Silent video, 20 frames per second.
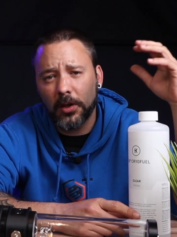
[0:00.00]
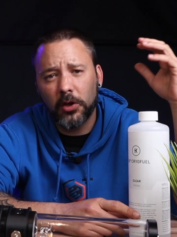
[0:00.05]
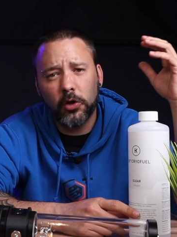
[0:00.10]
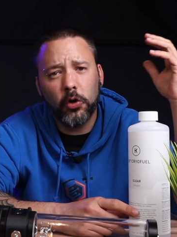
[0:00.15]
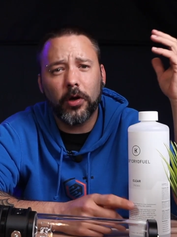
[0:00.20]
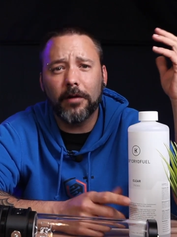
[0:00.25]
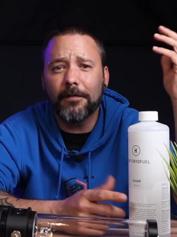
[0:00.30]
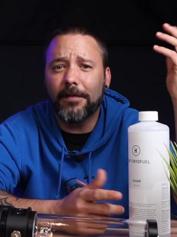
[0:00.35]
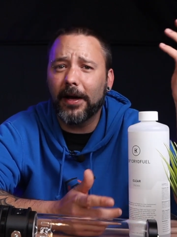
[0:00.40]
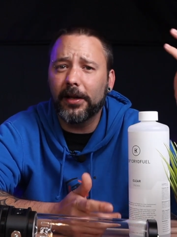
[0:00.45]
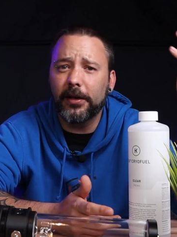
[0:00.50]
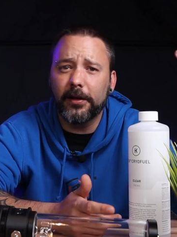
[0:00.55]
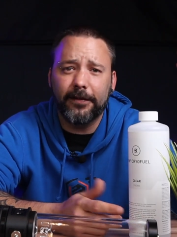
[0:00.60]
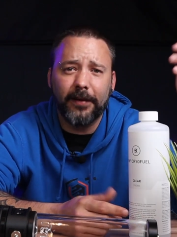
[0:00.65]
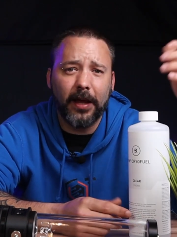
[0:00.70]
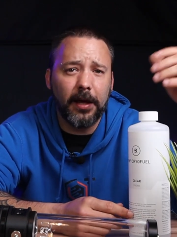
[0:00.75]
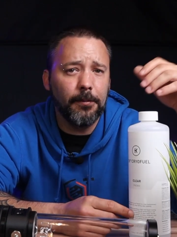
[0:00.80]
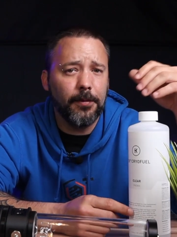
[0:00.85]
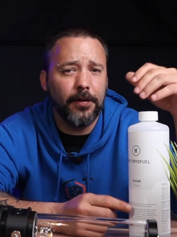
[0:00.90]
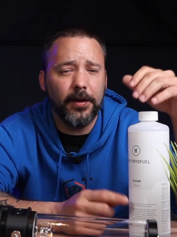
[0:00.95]
You can find the
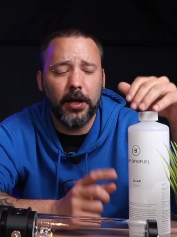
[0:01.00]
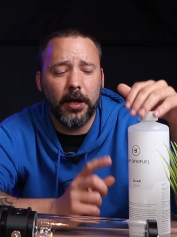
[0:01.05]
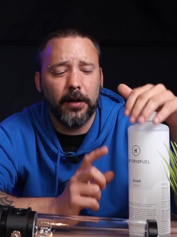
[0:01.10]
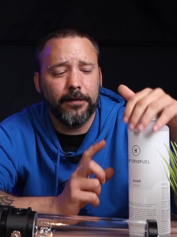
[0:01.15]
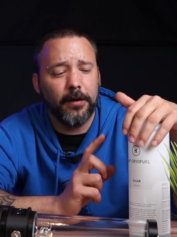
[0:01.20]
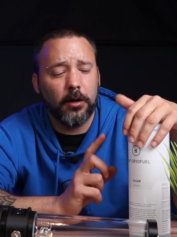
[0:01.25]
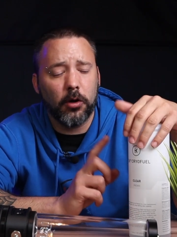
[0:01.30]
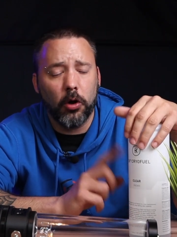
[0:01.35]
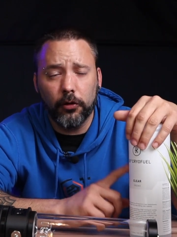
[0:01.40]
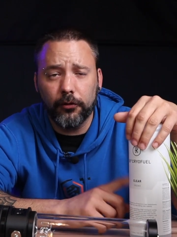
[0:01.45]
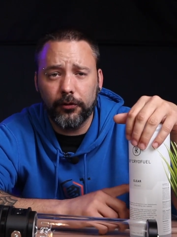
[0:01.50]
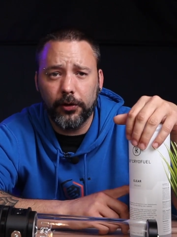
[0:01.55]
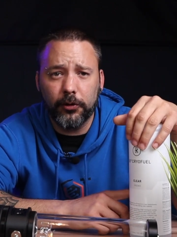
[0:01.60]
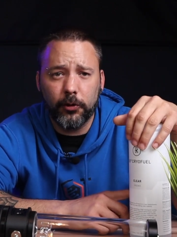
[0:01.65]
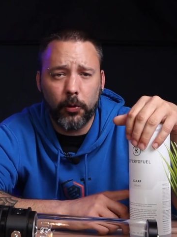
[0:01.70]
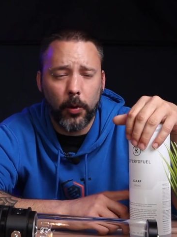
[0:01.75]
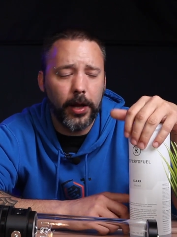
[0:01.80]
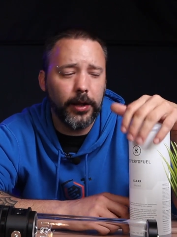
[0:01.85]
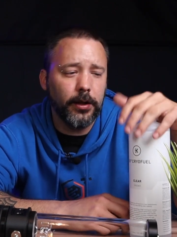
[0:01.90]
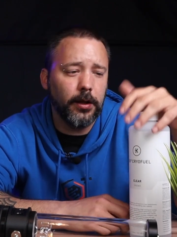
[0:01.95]
same thing as a
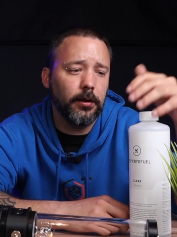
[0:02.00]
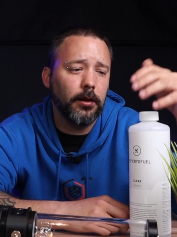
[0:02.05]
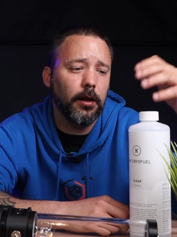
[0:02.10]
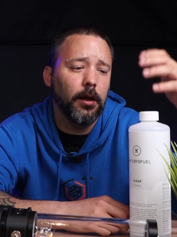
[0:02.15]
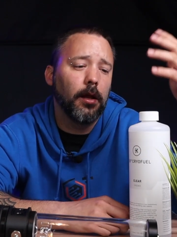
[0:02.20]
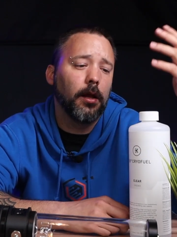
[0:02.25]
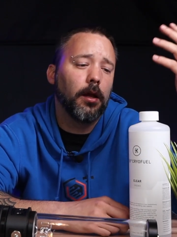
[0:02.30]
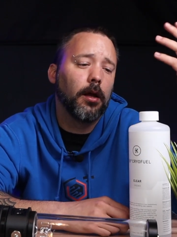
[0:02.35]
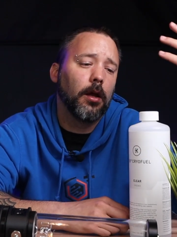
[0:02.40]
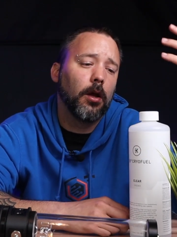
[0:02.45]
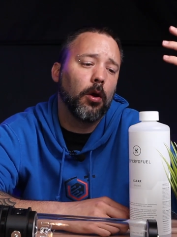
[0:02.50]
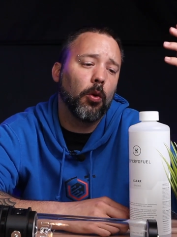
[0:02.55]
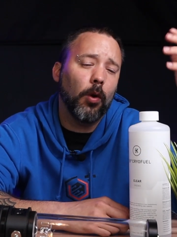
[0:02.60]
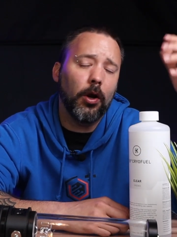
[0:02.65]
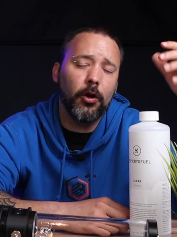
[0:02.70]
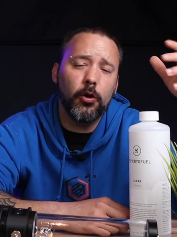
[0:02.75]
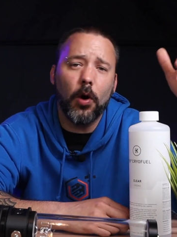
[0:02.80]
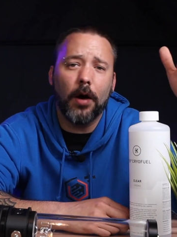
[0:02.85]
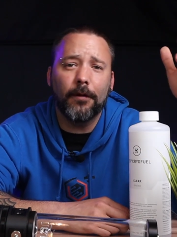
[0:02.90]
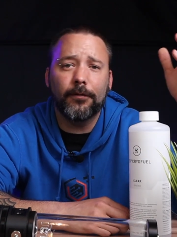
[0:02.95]
concentrated,
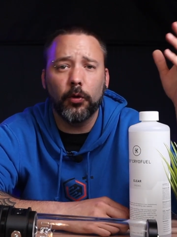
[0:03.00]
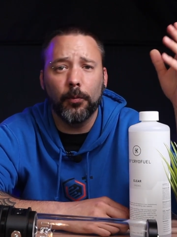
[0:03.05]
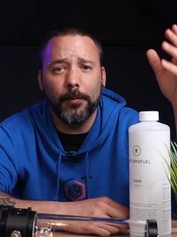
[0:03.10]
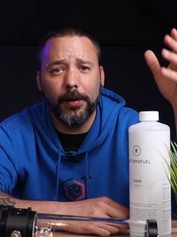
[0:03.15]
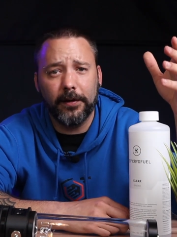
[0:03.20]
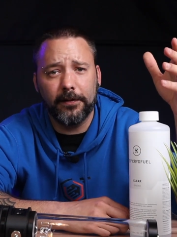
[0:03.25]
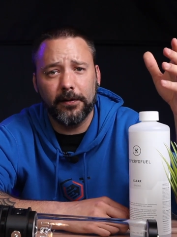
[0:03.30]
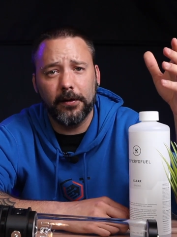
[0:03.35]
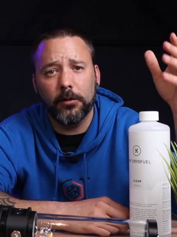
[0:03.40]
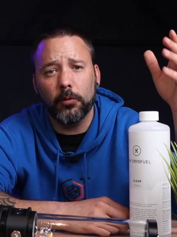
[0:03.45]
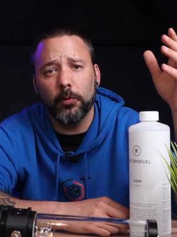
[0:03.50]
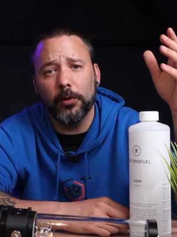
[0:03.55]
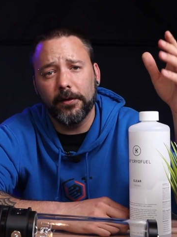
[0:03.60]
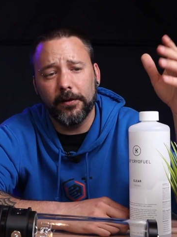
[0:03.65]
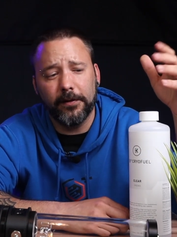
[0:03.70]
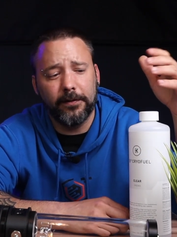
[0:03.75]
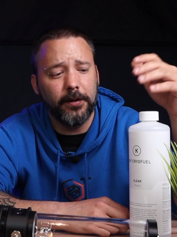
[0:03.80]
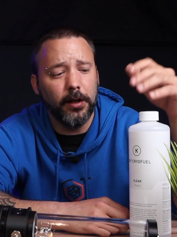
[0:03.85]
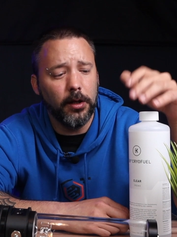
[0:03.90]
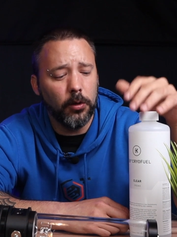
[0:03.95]
but you have to mix it with
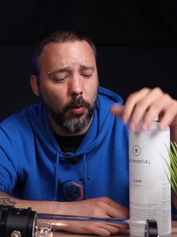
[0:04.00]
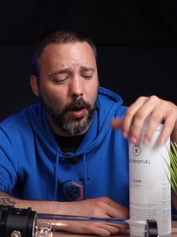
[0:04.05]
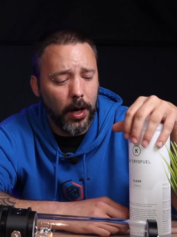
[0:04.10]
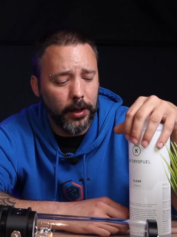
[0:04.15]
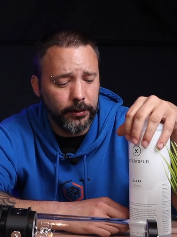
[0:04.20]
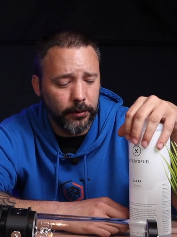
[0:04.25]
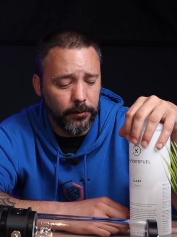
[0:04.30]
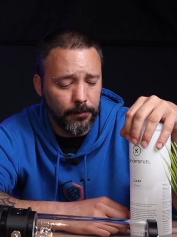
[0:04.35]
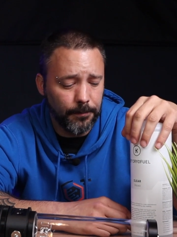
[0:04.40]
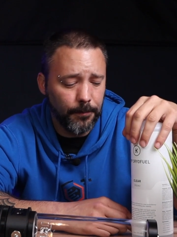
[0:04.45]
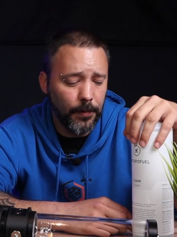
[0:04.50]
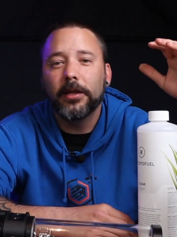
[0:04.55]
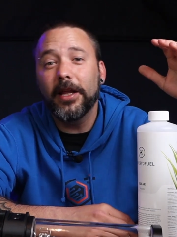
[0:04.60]
distilled water.